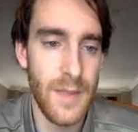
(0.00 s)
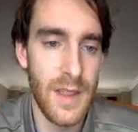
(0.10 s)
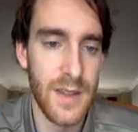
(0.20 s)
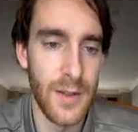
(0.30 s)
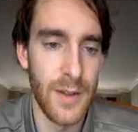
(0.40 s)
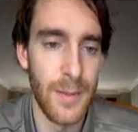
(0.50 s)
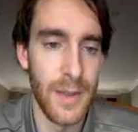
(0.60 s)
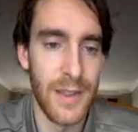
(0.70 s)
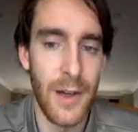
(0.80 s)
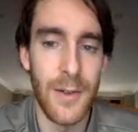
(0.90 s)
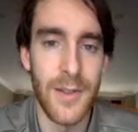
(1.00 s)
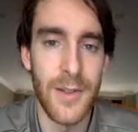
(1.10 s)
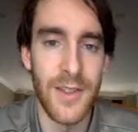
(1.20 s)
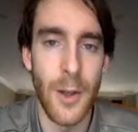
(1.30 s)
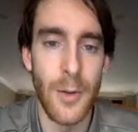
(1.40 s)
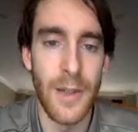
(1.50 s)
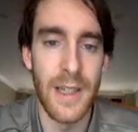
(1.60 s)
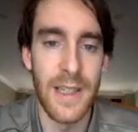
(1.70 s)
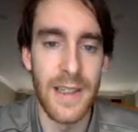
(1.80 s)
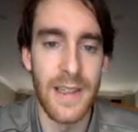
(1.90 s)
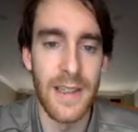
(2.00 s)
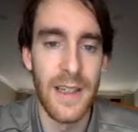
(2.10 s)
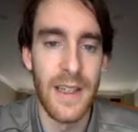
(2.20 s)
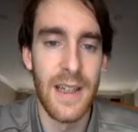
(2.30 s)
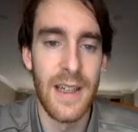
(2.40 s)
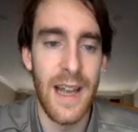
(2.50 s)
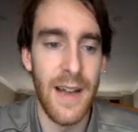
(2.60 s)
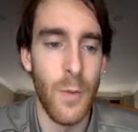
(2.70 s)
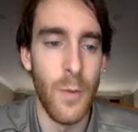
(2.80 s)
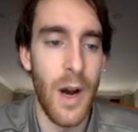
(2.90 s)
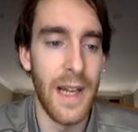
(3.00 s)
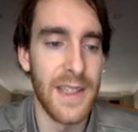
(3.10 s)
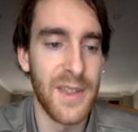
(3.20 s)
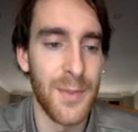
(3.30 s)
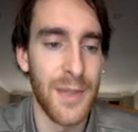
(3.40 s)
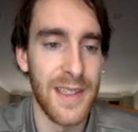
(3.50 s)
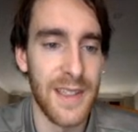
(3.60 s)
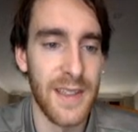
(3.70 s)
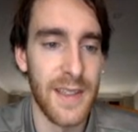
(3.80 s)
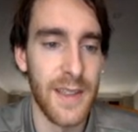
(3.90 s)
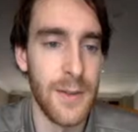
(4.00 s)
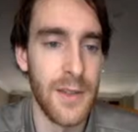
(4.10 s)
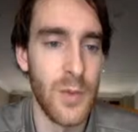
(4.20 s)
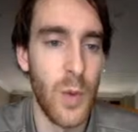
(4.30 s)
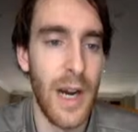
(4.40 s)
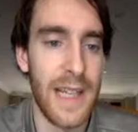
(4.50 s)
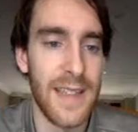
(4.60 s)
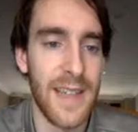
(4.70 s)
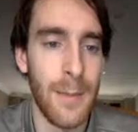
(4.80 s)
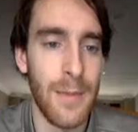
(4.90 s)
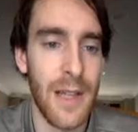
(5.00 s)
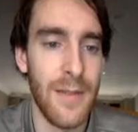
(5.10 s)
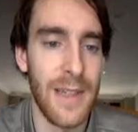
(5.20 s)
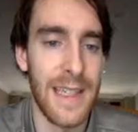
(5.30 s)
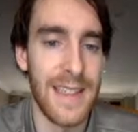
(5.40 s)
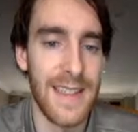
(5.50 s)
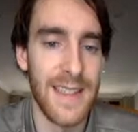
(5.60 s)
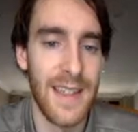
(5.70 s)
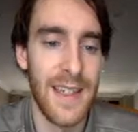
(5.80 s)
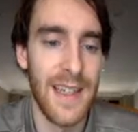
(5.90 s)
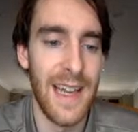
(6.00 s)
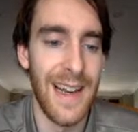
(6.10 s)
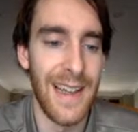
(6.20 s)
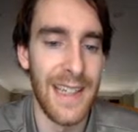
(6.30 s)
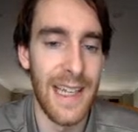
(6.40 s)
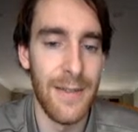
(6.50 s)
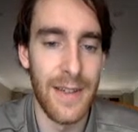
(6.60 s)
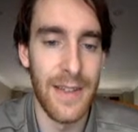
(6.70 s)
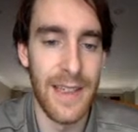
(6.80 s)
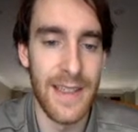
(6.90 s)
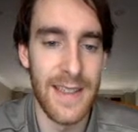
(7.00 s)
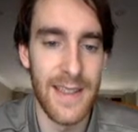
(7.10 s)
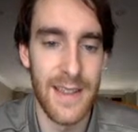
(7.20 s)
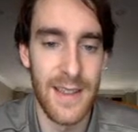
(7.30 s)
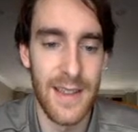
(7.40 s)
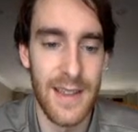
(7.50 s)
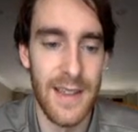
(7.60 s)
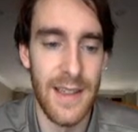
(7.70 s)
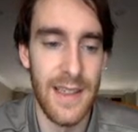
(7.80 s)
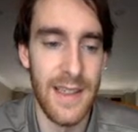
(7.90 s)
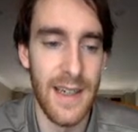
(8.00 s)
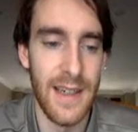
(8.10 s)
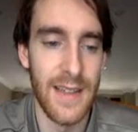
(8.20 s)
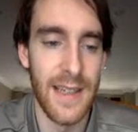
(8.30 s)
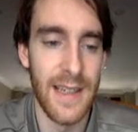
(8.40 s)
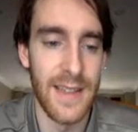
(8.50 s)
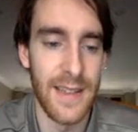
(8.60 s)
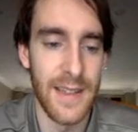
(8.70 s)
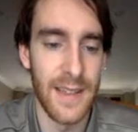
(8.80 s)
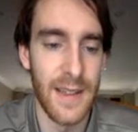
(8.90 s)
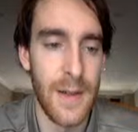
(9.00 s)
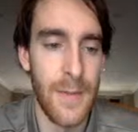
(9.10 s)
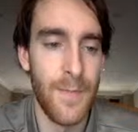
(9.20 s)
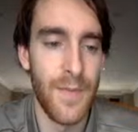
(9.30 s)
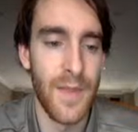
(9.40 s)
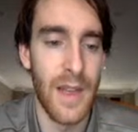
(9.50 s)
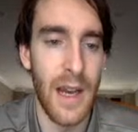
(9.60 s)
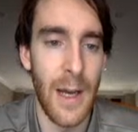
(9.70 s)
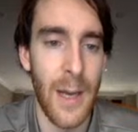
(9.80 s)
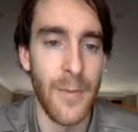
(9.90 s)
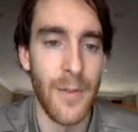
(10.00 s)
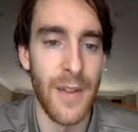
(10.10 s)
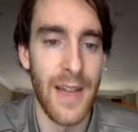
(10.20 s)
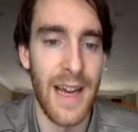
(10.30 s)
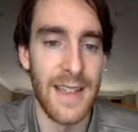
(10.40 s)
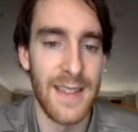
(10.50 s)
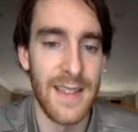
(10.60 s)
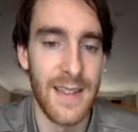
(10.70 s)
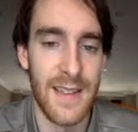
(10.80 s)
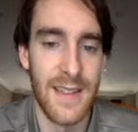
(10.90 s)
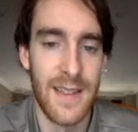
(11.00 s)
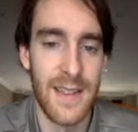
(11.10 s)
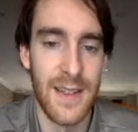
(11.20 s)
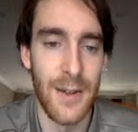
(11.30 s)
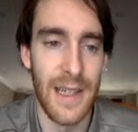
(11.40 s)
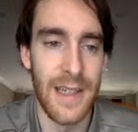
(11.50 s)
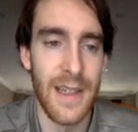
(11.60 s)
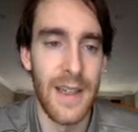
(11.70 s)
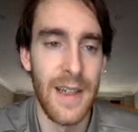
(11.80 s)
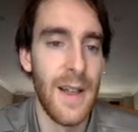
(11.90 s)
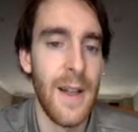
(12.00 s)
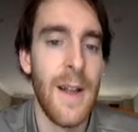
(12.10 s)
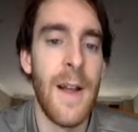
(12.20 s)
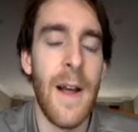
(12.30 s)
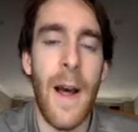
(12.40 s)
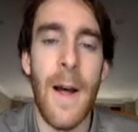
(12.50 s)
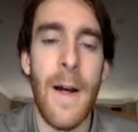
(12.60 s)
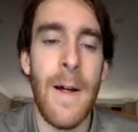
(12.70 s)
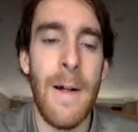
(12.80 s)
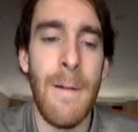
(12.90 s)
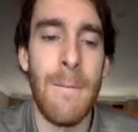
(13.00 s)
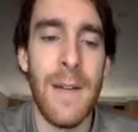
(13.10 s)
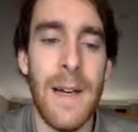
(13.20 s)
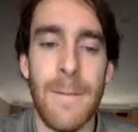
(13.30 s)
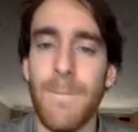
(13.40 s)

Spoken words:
So the McDonald's slogan and why it's present continuous, why it's I'm loving it, and I gave a nice detailed answer for that. Okay. Yeah.